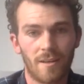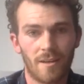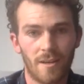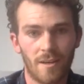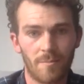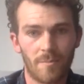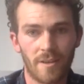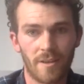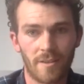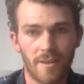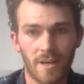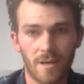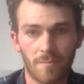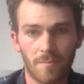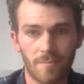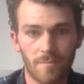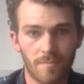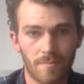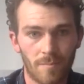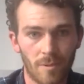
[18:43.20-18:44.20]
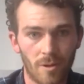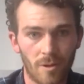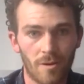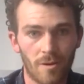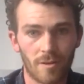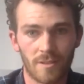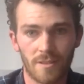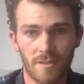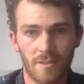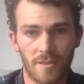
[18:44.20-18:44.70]
be that
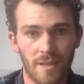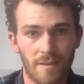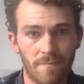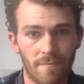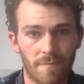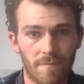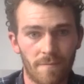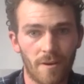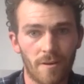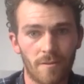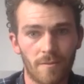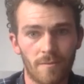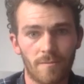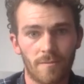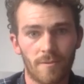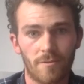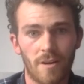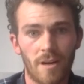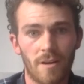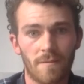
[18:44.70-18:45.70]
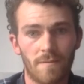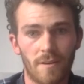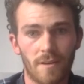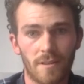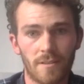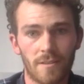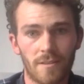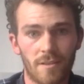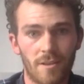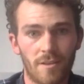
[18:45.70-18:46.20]
blogs and
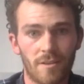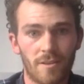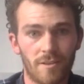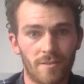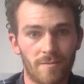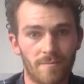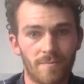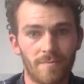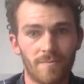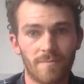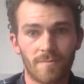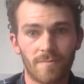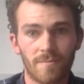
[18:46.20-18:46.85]
infographics that you can